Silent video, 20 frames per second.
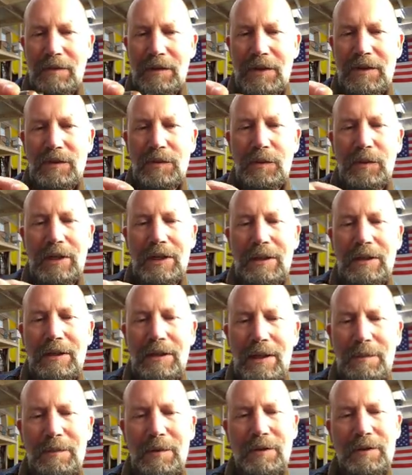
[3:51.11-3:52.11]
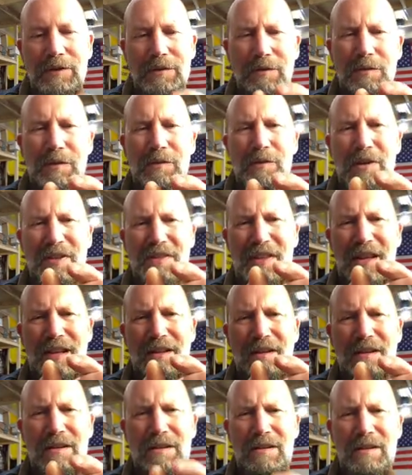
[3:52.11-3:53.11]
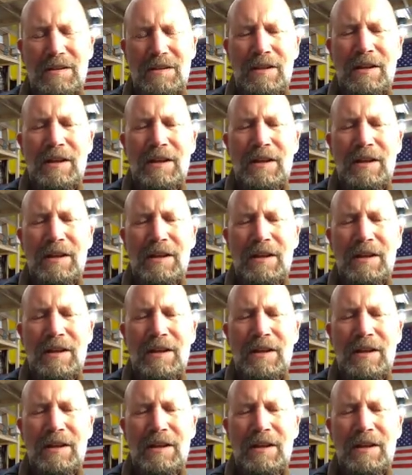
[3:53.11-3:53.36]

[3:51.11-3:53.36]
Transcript: This one, that bullet's only, what, that long?